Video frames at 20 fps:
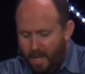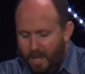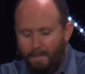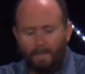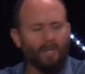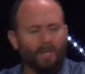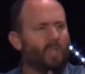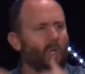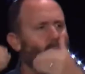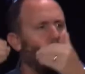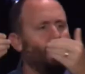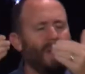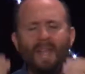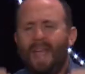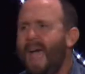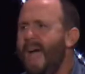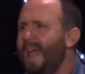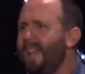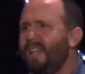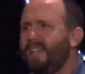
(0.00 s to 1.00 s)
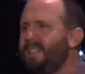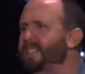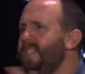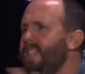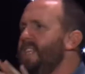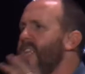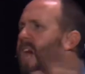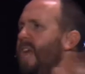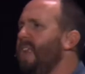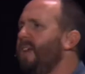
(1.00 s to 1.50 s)
But the reality,
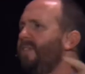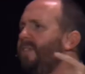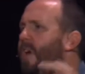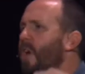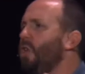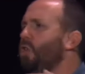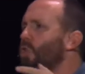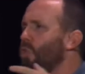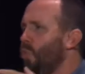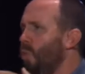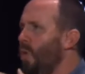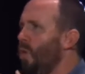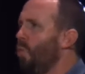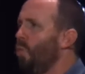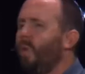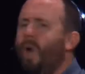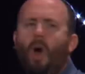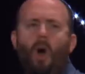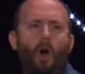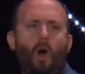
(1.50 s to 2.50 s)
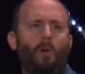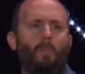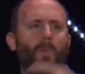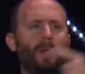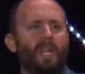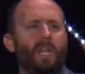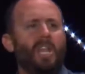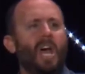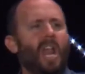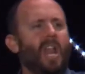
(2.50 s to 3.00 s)
none of those were wrong,
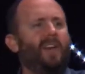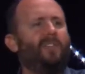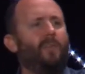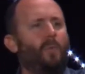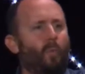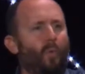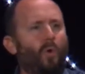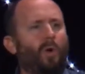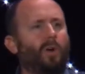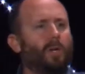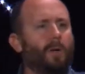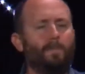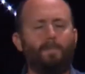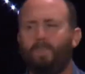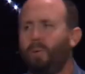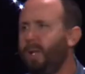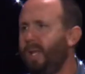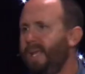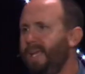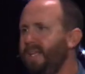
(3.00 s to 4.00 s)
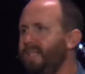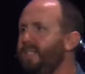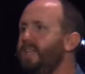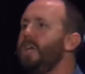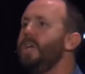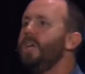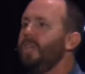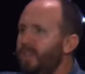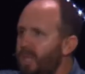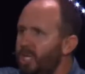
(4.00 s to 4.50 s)
but none of them were complete.
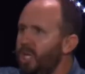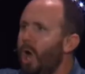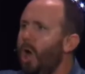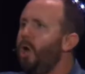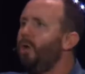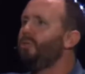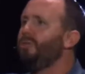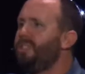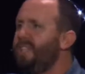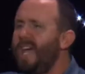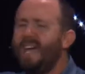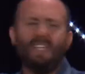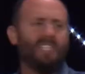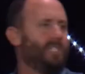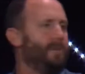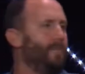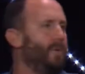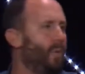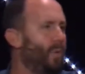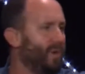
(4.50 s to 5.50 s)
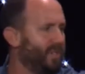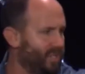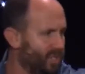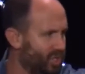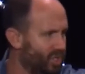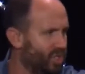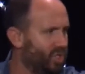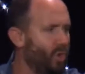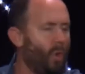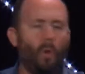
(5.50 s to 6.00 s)
The Old Testament was a
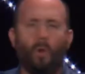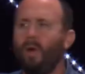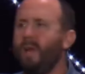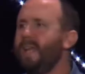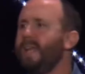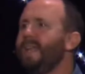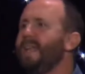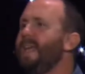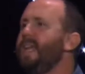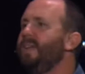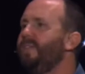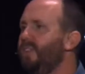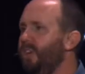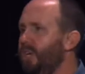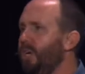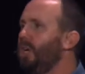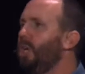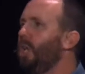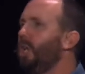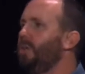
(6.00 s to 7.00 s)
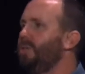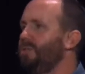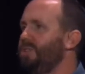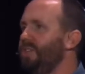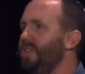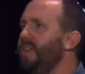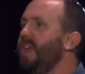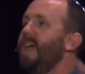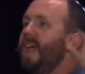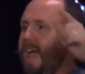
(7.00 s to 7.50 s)
story in need of a
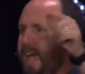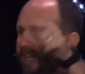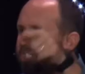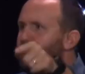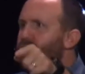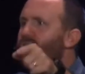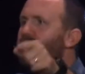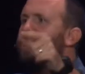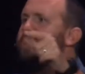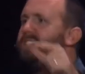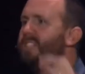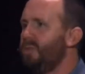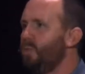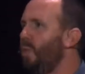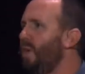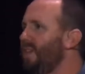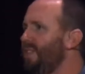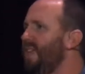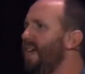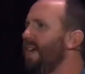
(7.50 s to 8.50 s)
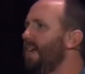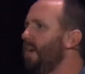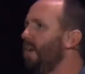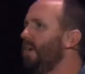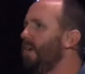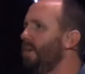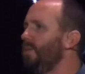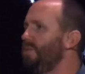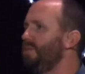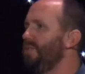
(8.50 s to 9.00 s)
conclusion, and Jesus was that
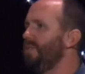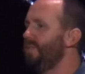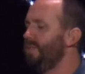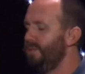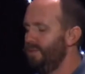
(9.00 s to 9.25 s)
conclusion.